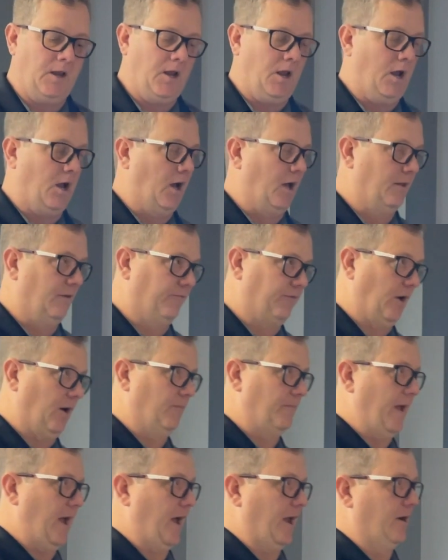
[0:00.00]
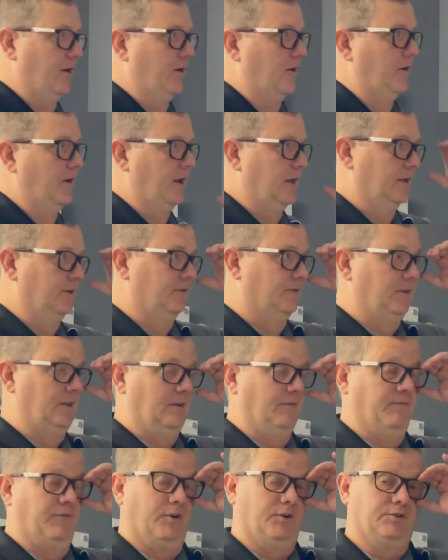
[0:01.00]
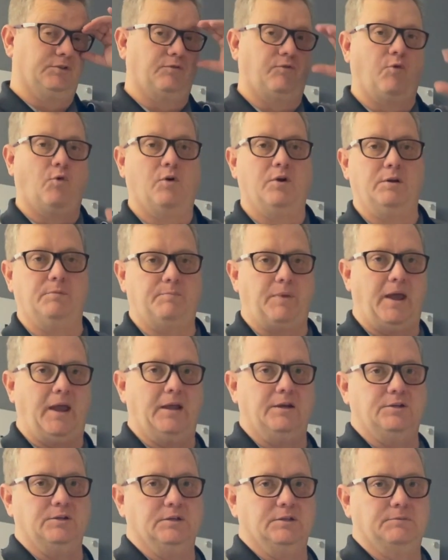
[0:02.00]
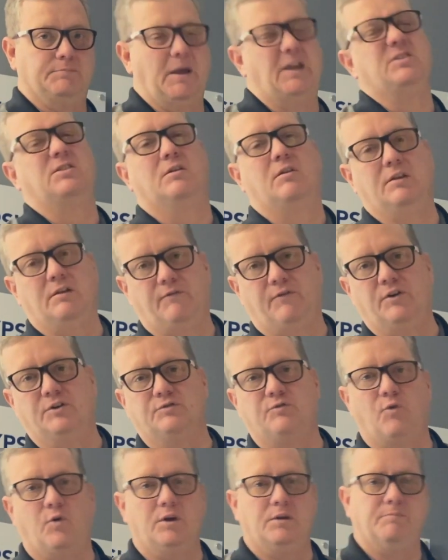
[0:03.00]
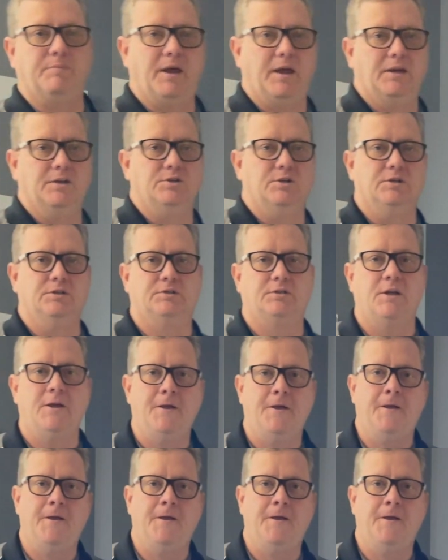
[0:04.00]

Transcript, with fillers: The front matter is the first 40 pages, basically the first 40 pages